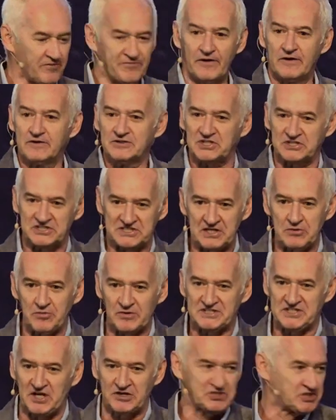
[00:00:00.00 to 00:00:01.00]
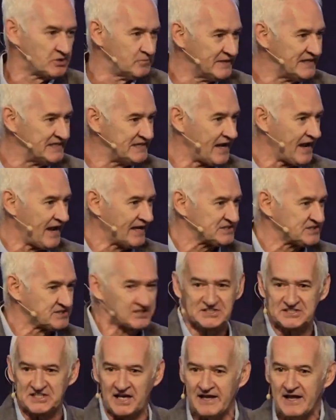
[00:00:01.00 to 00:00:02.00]
phone to see what social media has to
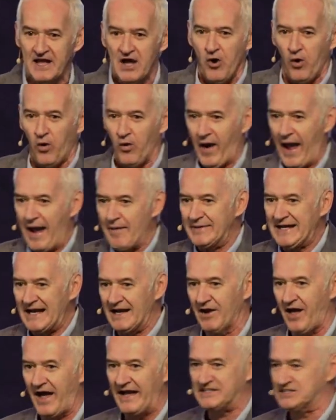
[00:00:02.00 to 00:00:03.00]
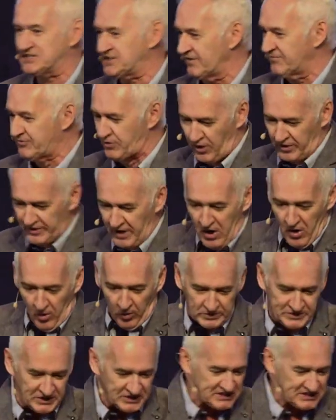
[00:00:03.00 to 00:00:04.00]
say or how many likes I've got or to